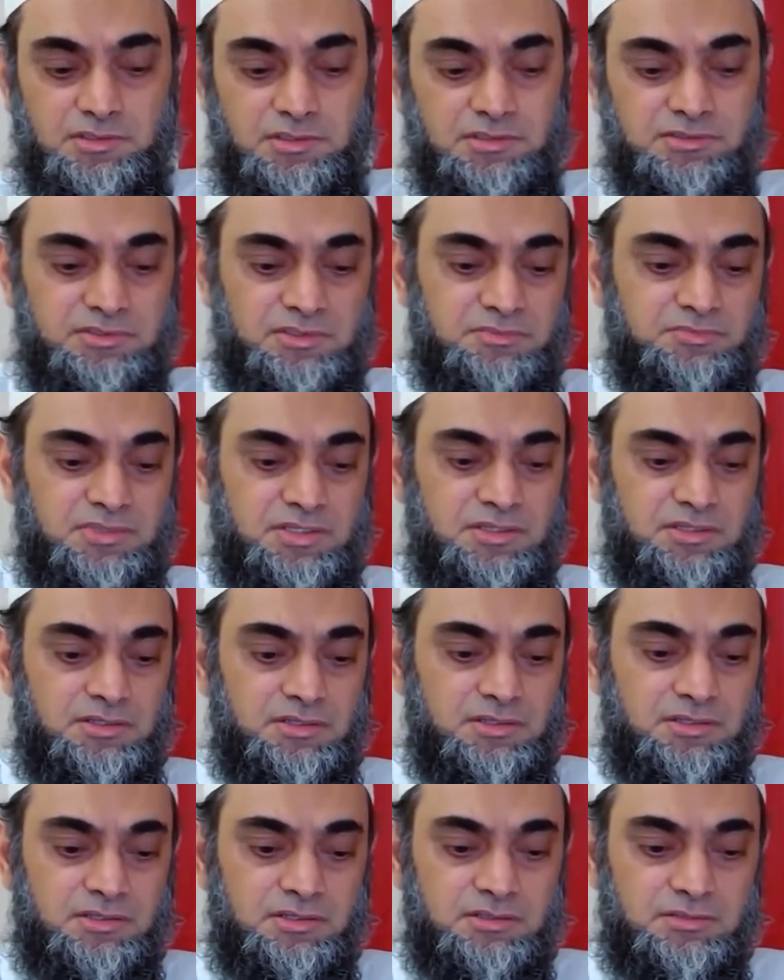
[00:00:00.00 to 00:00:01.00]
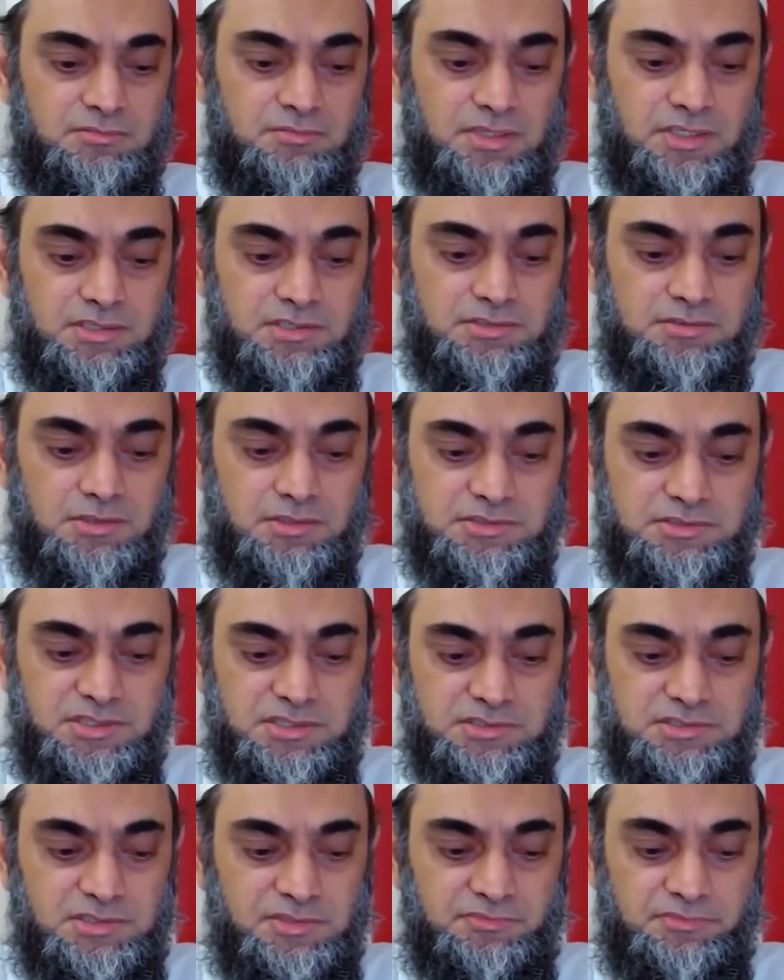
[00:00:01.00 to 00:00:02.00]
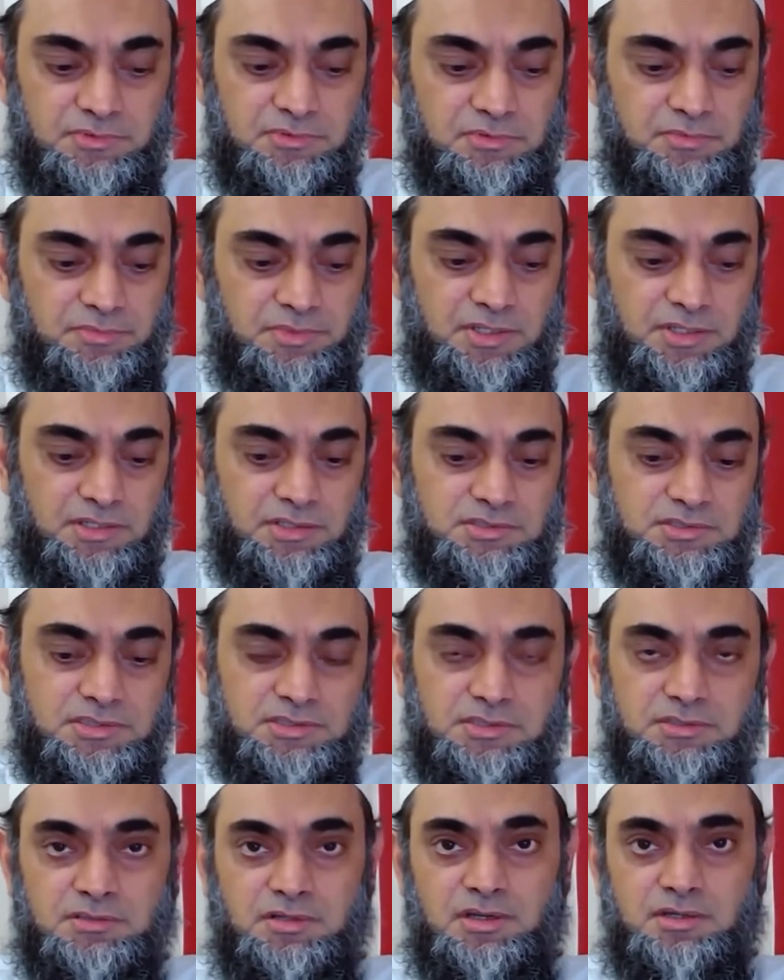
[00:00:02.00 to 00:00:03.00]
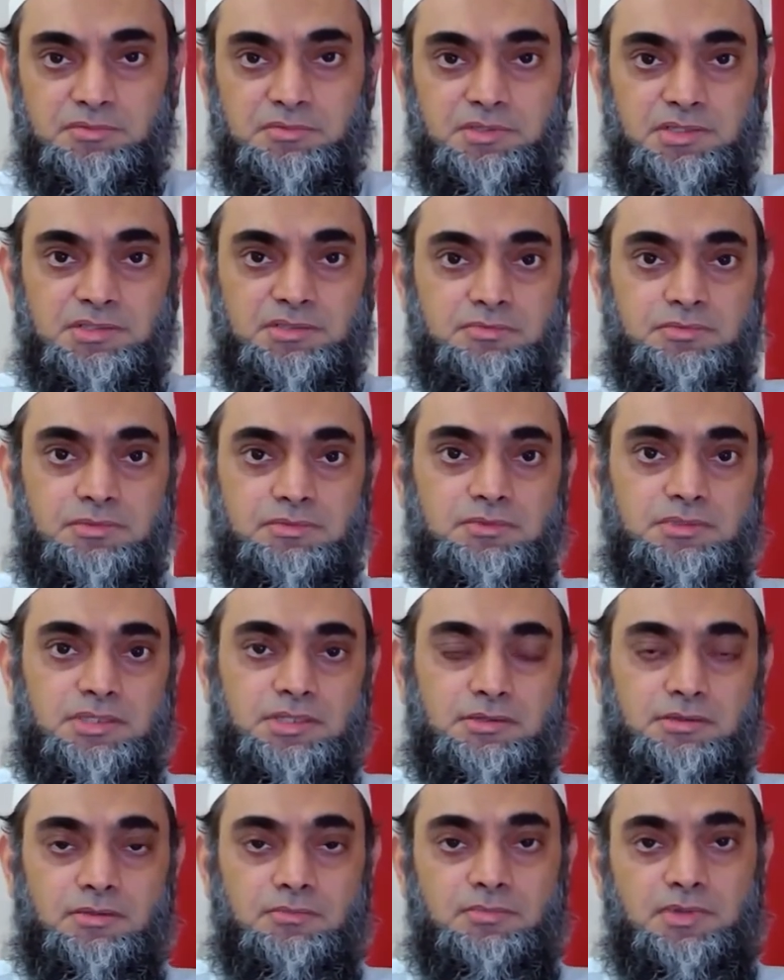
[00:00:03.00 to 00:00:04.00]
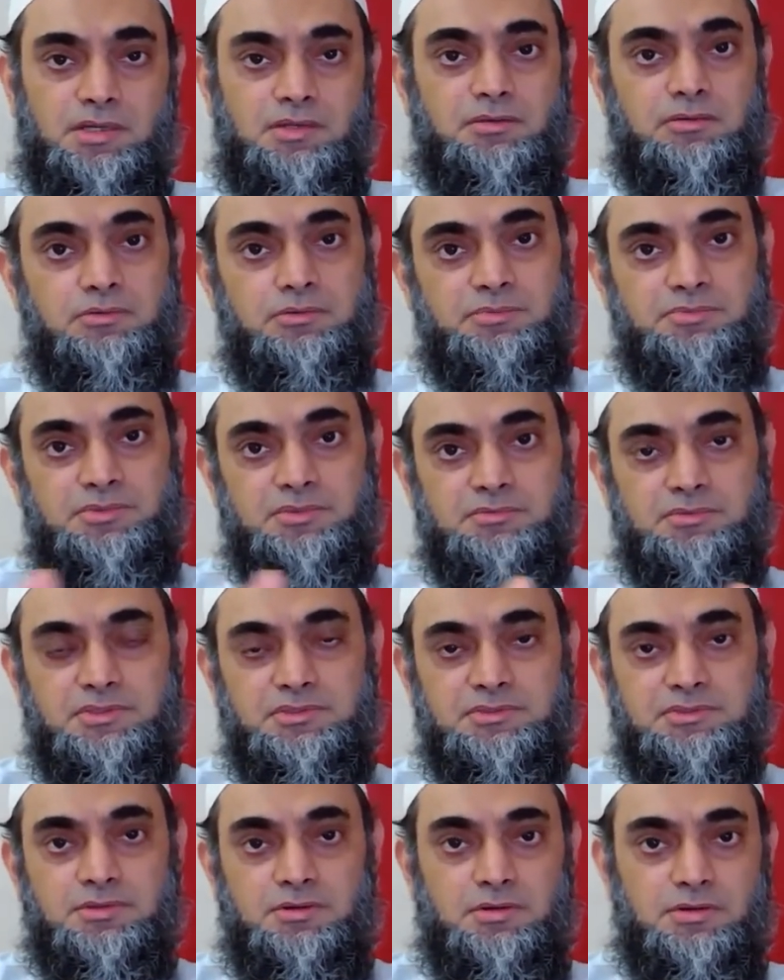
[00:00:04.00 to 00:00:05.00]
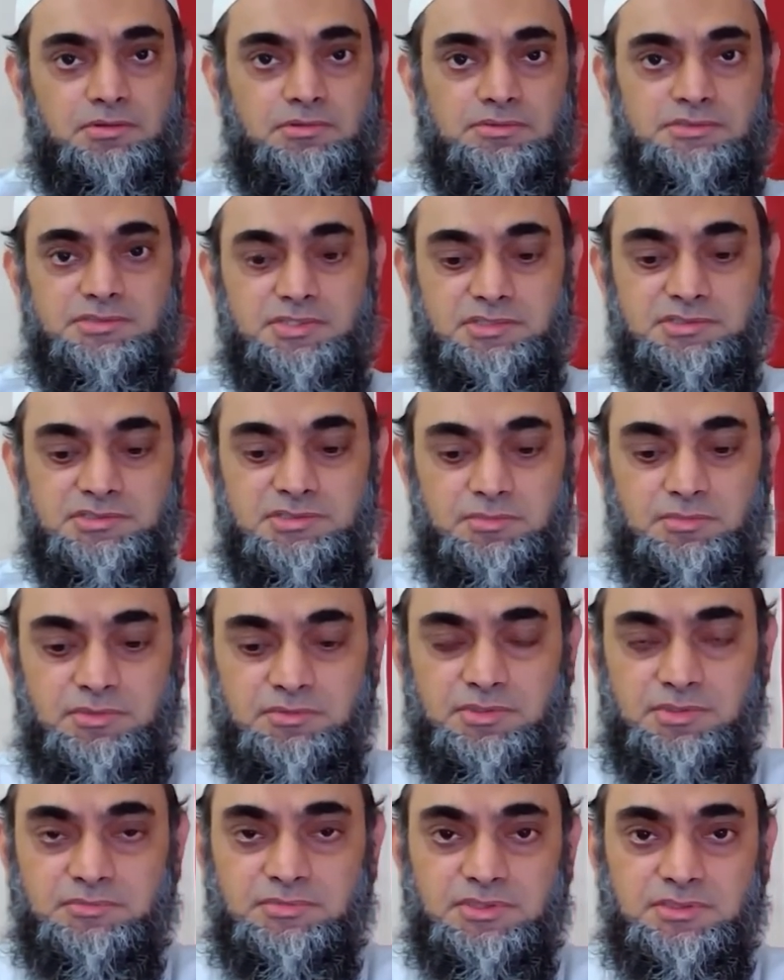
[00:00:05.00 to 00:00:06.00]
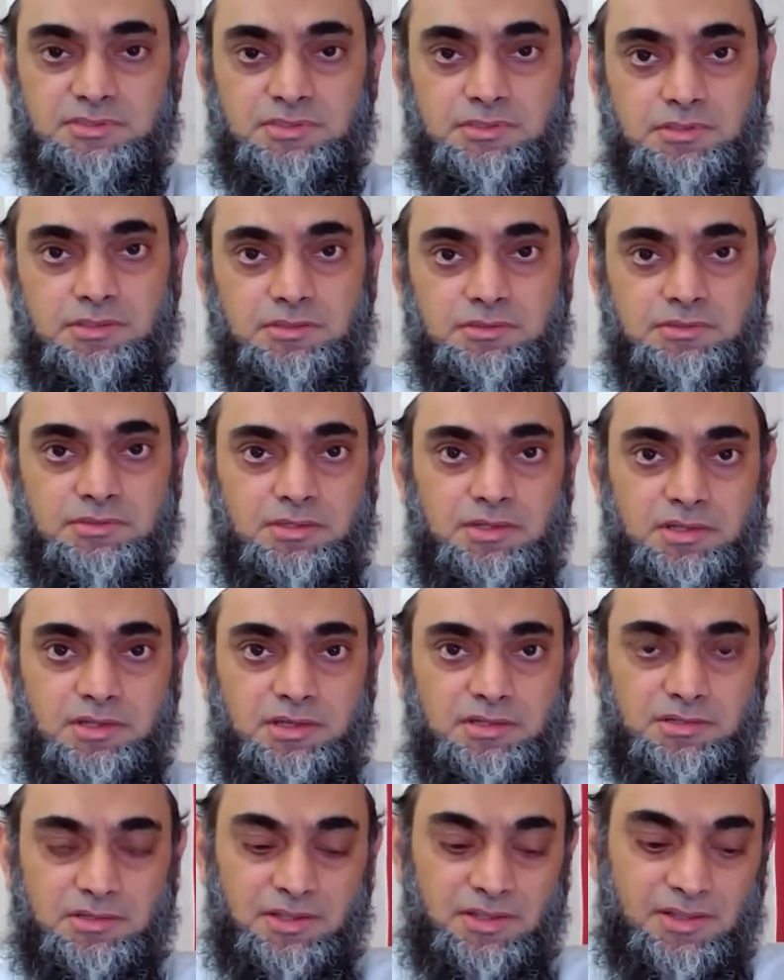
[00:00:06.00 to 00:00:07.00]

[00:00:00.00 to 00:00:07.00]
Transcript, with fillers: Now something many scholars have different opinions. There's a conference between the many groups of the scholars, and some of them the talaq,